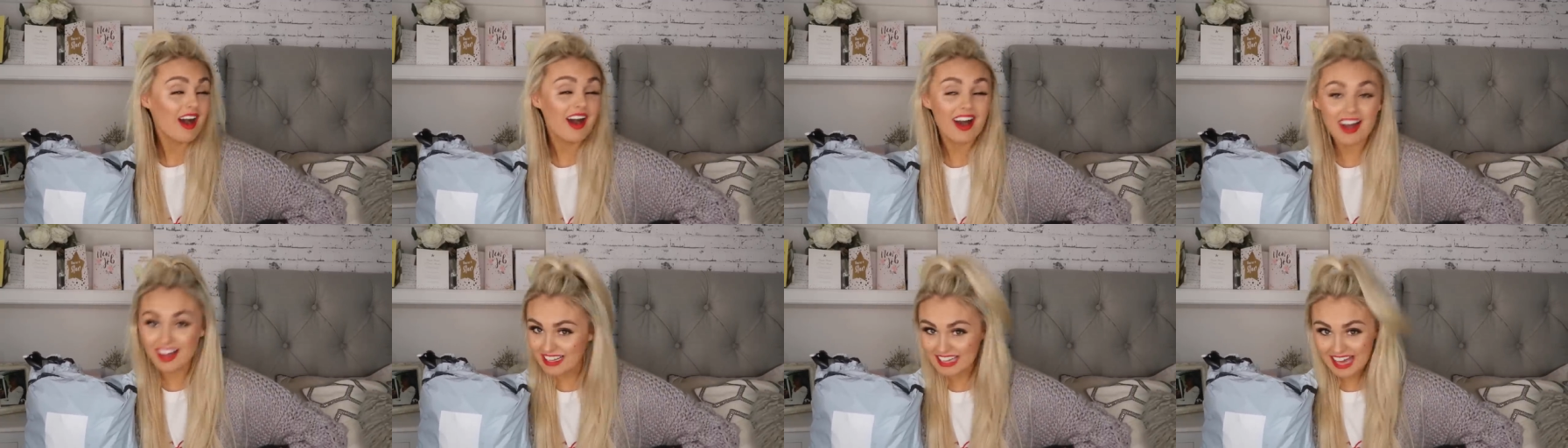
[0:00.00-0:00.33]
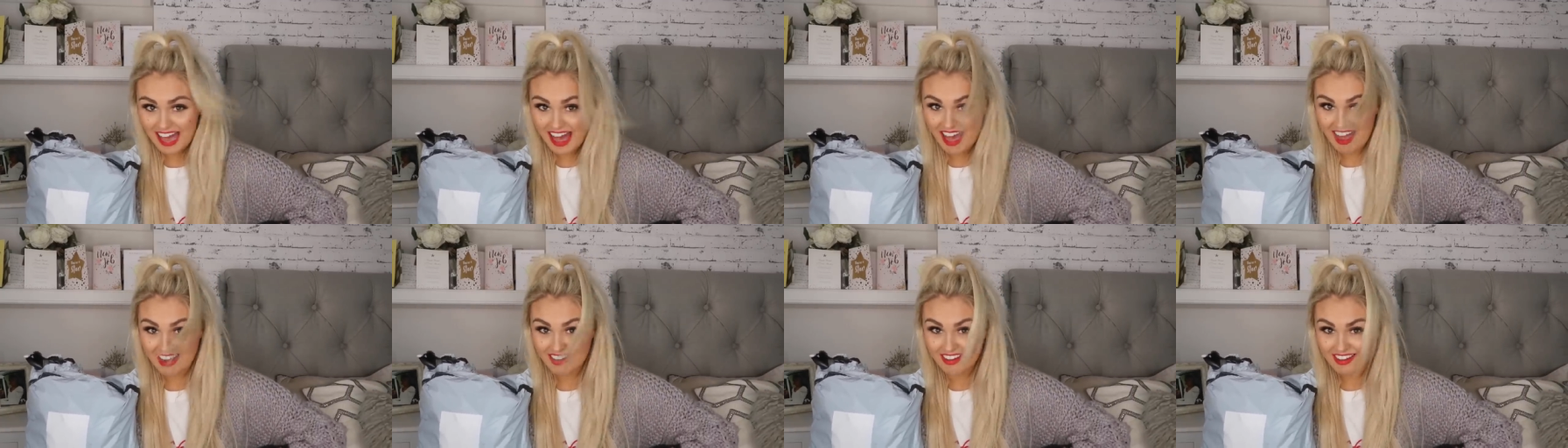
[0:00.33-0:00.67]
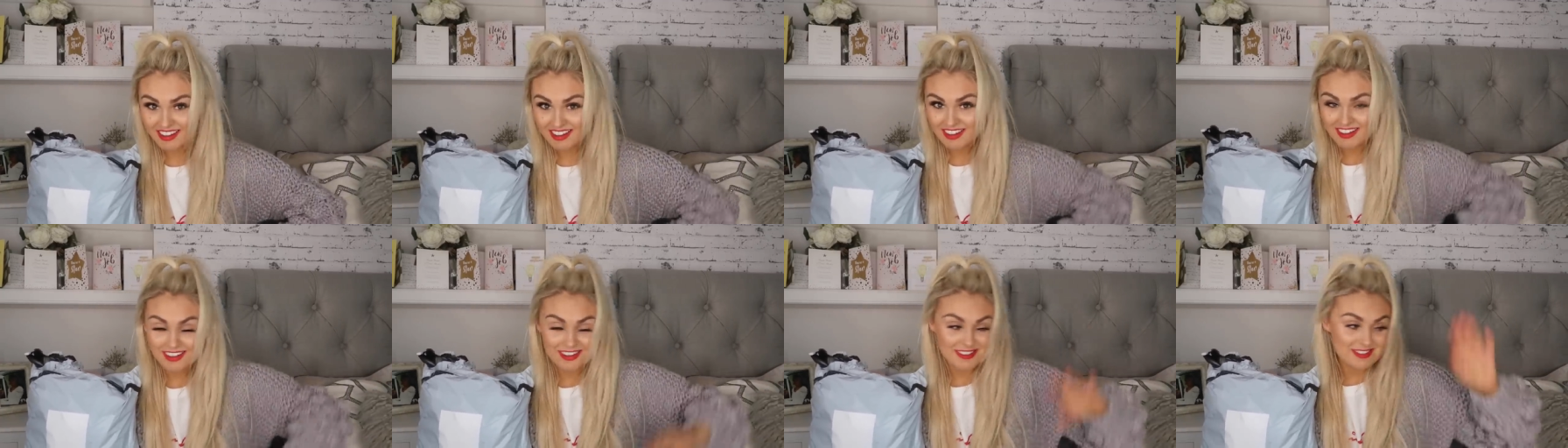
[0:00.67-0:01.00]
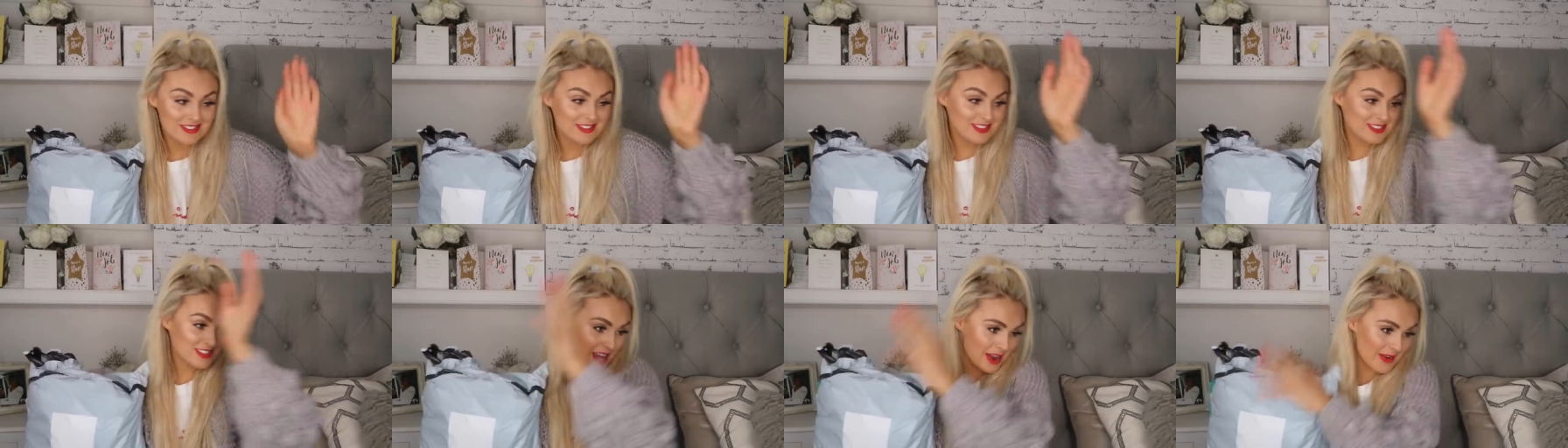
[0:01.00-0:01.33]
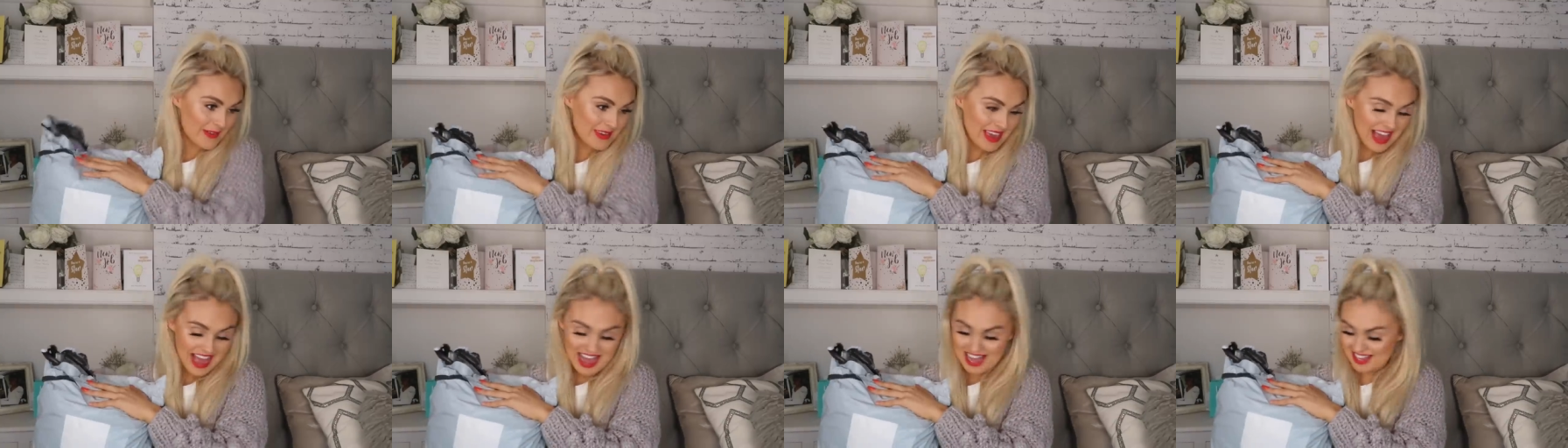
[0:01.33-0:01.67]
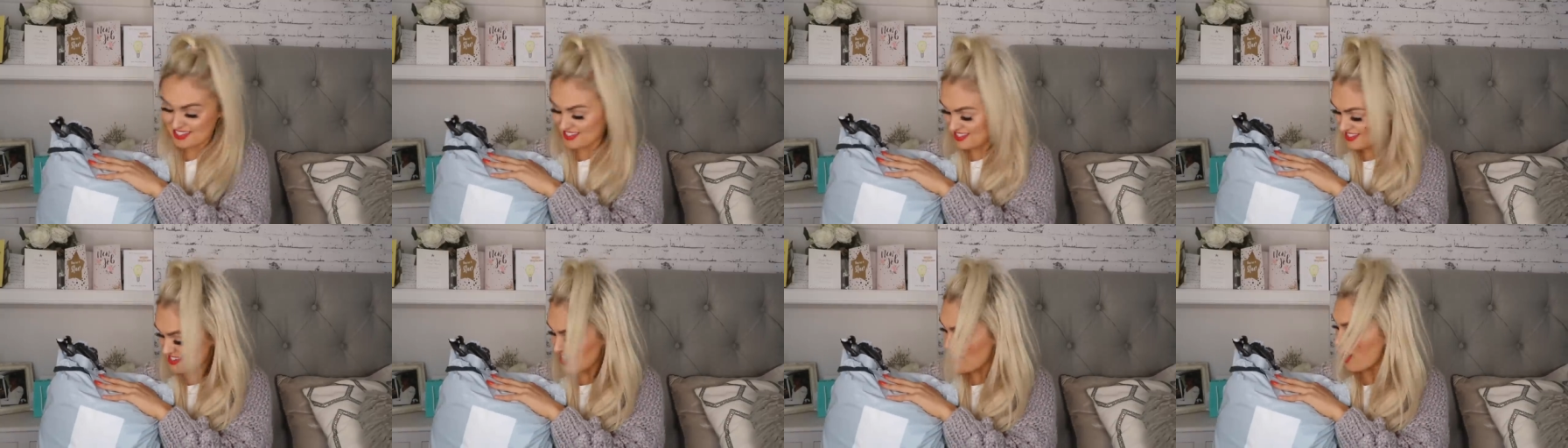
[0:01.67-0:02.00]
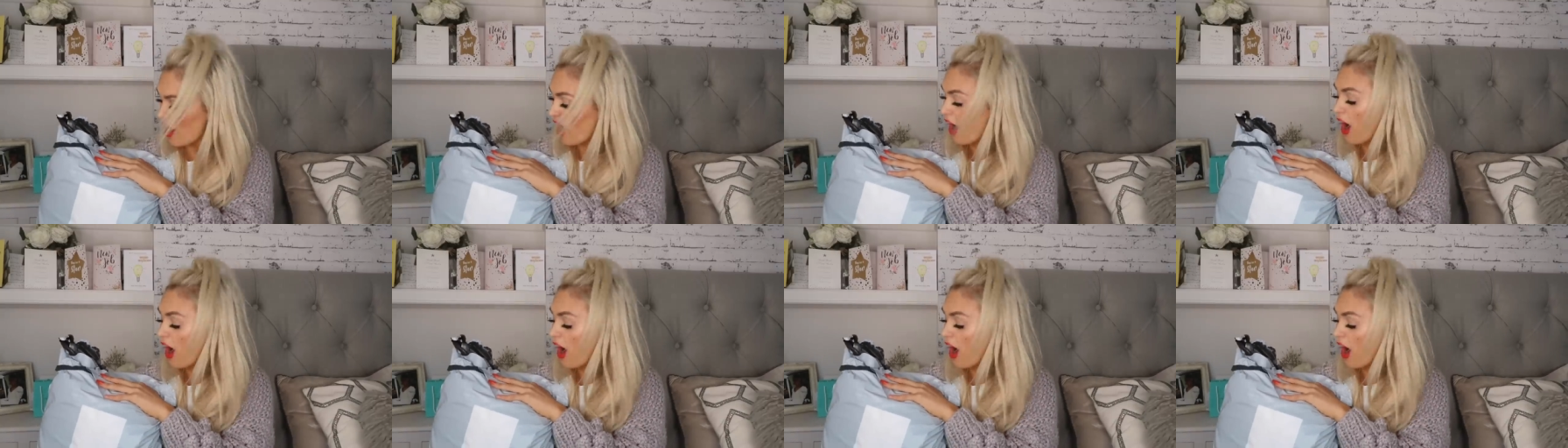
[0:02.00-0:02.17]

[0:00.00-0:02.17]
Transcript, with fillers: again. So yes,